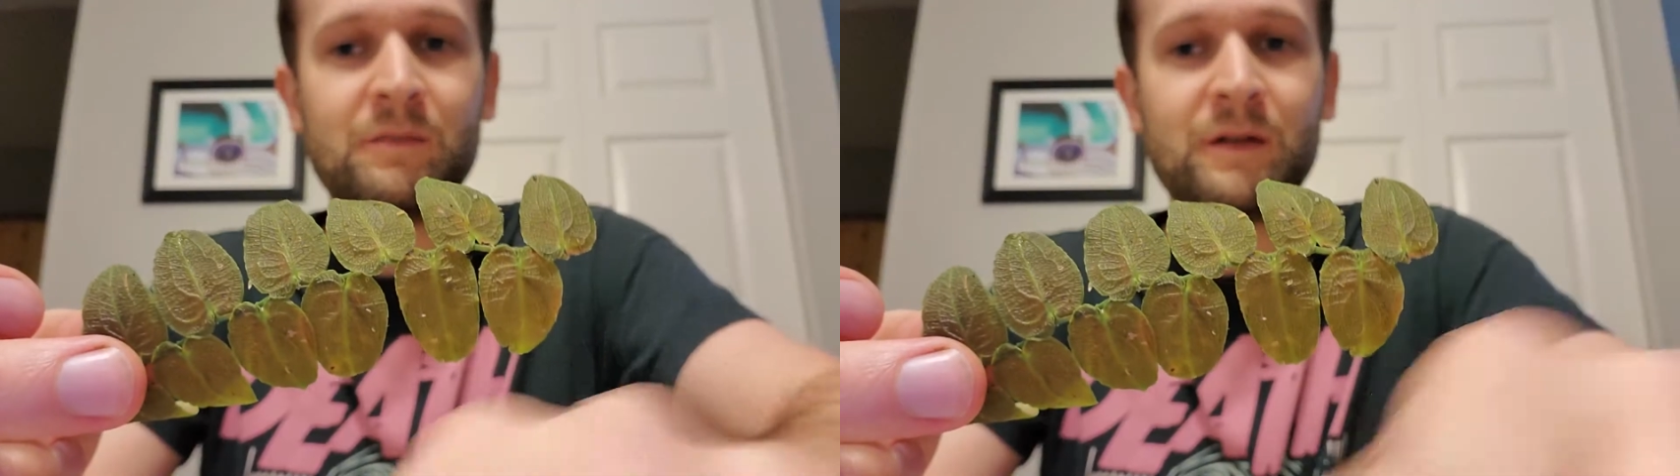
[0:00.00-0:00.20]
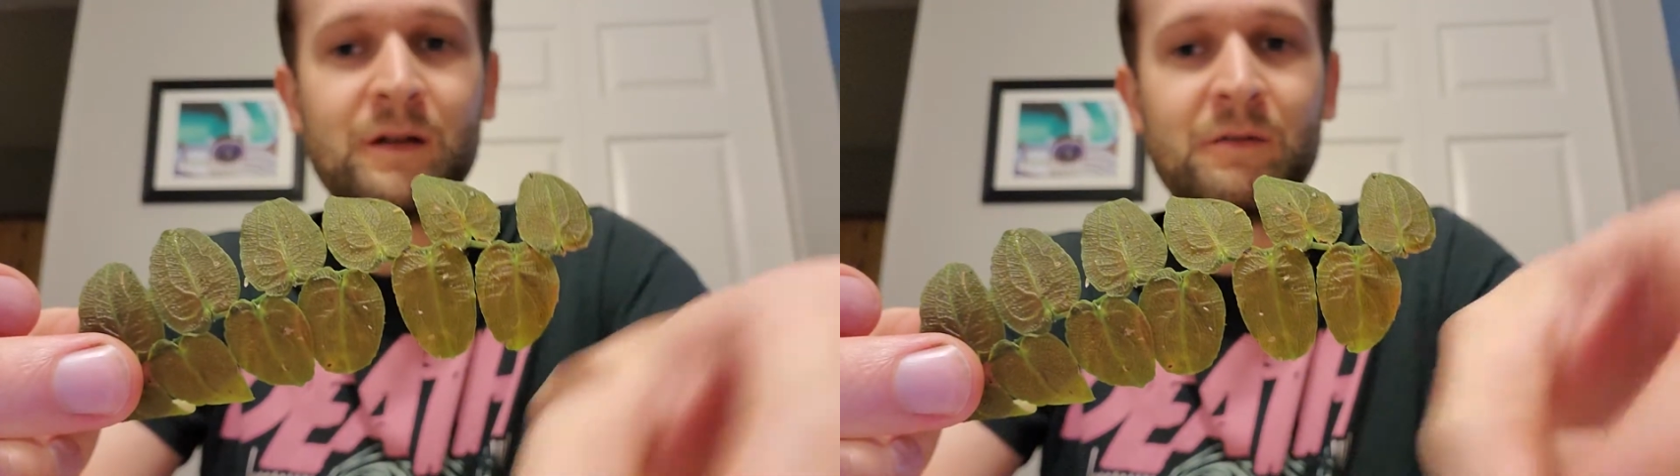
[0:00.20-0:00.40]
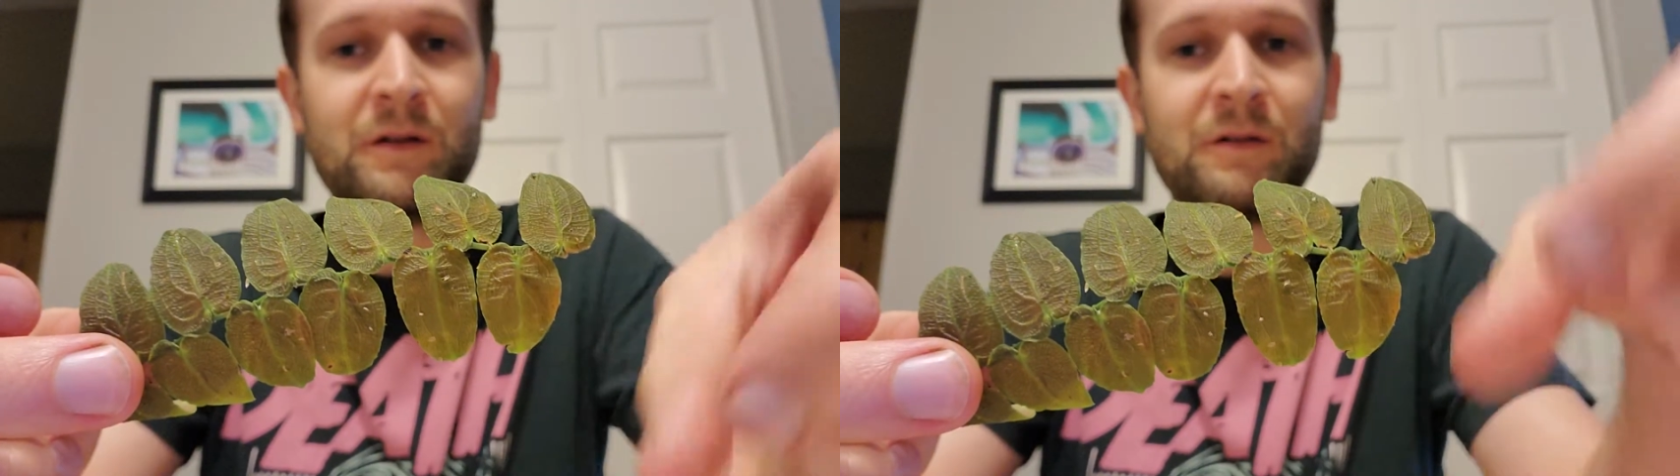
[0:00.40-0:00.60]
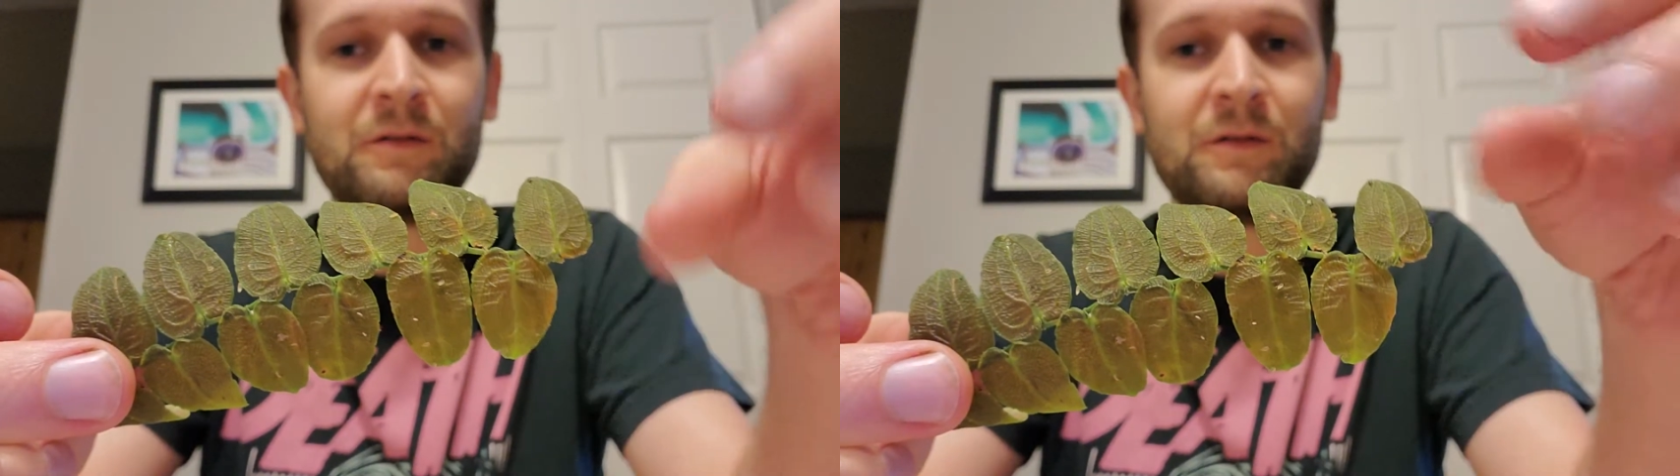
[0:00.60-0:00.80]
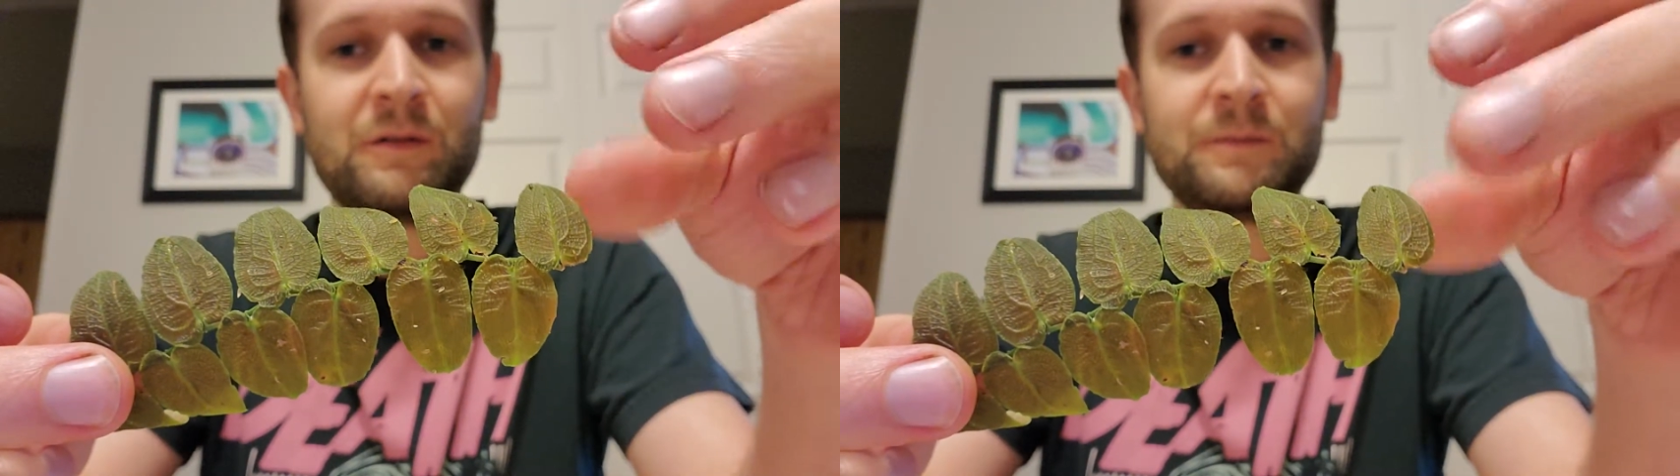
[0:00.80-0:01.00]
There we go.
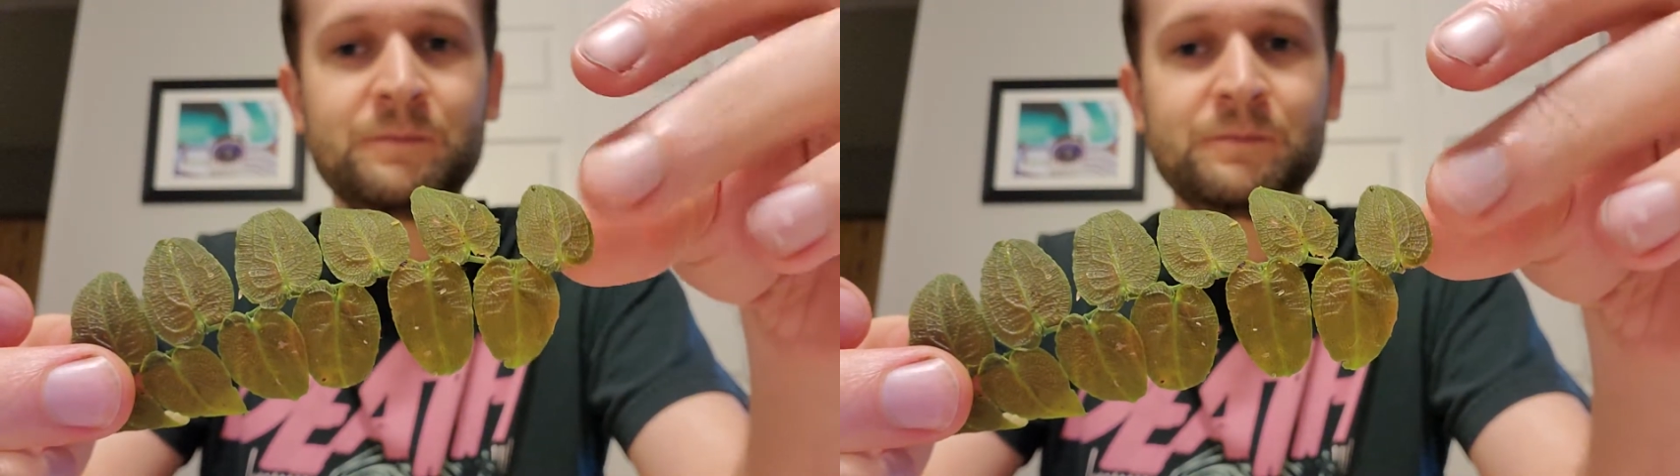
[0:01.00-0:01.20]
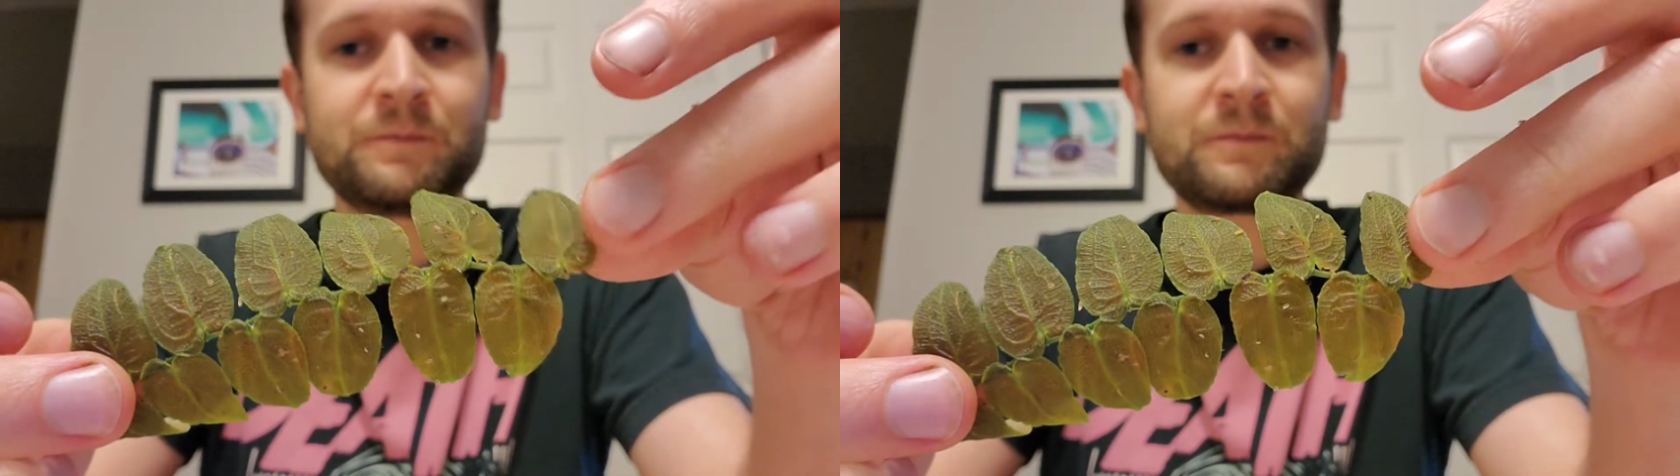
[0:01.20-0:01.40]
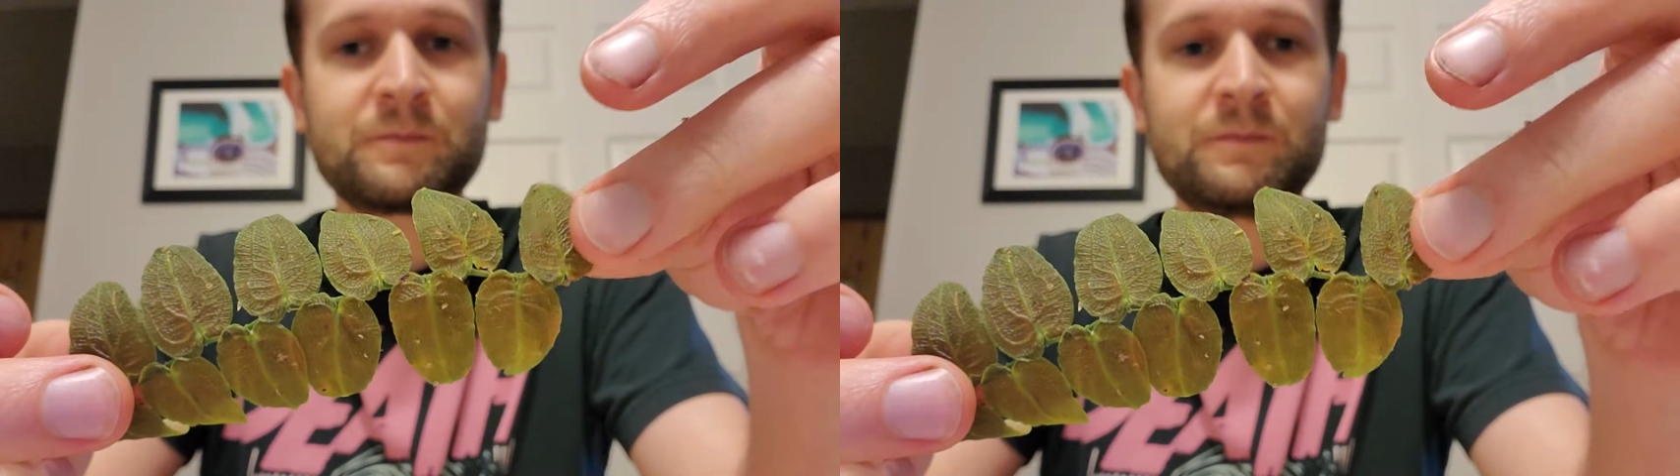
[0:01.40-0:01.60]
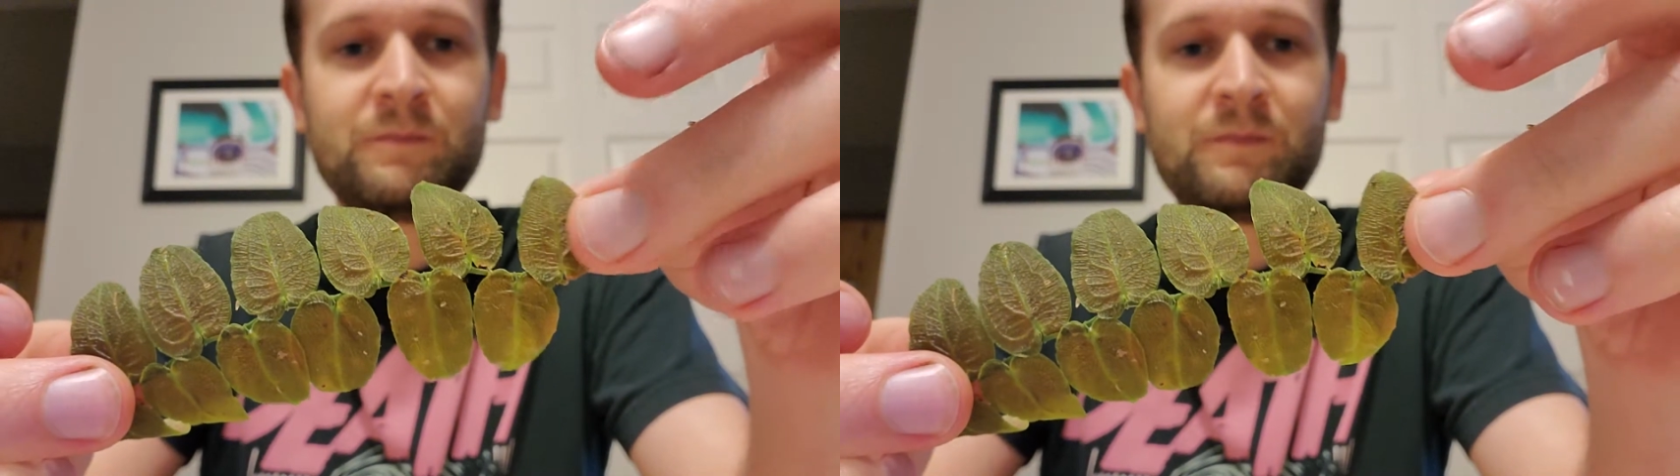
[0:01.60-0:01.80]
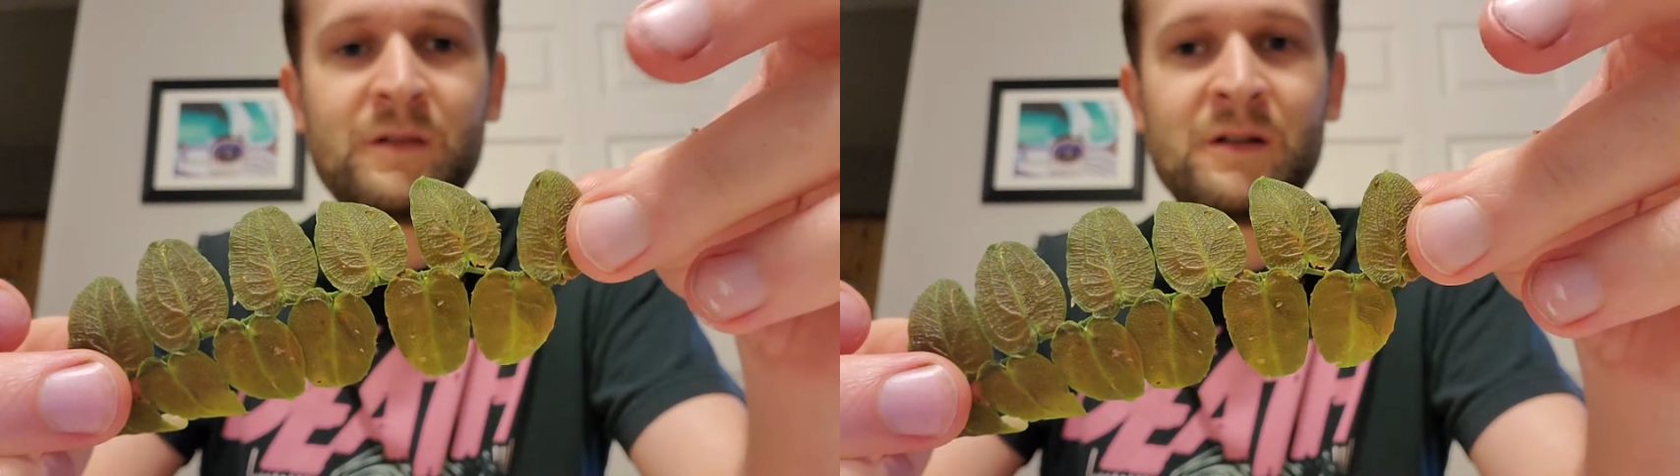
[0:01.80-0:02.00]

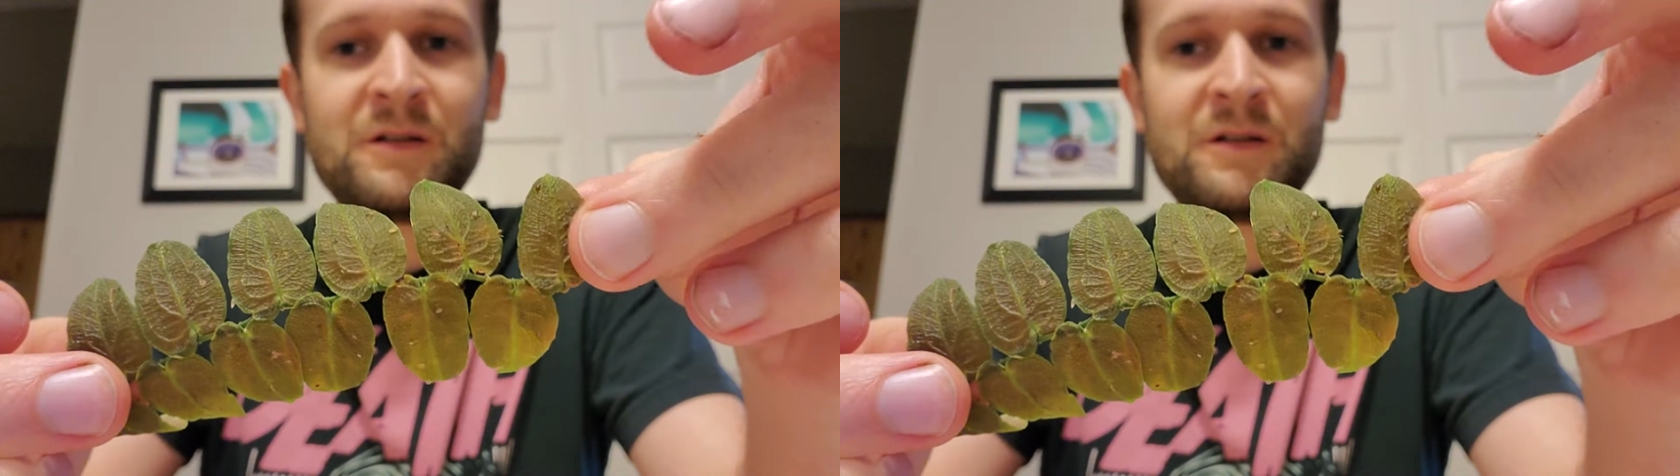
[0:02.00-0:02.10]
So